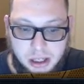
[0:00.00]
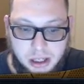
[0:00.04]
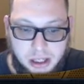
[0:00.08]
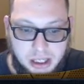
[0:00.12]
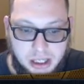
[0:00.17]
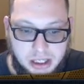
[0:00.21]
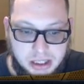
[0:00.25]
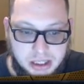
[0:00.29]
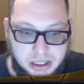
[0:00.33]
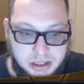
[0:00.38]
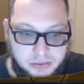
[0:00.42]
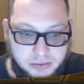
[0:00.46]

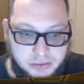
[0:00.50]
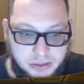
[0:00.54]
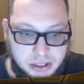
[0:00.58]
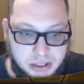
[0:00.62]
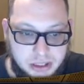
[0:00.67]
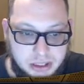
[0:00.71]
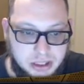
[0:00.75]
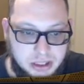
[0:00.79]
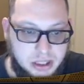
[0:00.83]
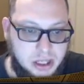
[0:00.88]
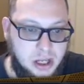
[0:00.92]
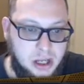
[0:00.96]
18
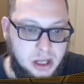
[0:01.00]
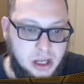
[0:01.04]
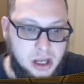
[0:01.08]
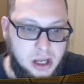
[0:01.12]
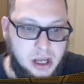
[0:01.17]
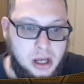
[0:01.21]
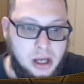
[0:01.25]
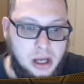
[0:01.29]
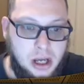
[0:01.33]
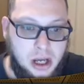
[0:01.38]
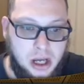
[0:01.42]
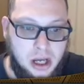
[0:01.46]
defense.
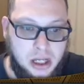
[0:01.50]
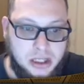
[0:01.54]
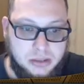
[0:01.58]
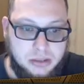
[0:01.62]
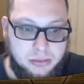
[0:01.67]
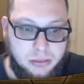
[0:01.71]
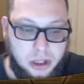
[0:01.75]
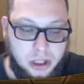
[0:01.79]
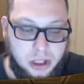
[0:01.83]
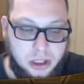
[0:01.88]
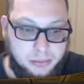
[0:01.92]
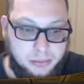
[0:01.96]
Its market